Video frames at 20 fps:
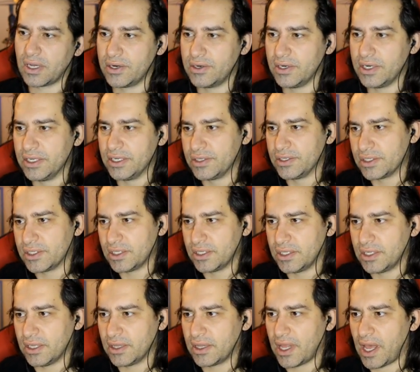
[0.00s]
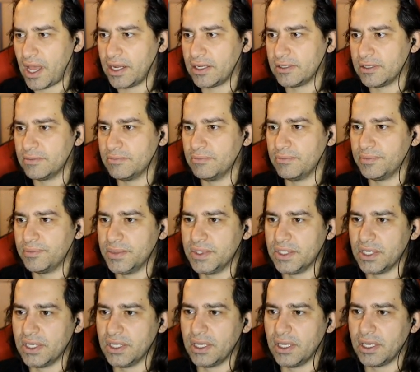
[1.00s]
are interested in that,
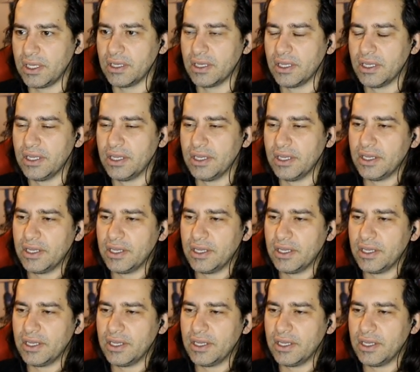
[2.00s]
dealing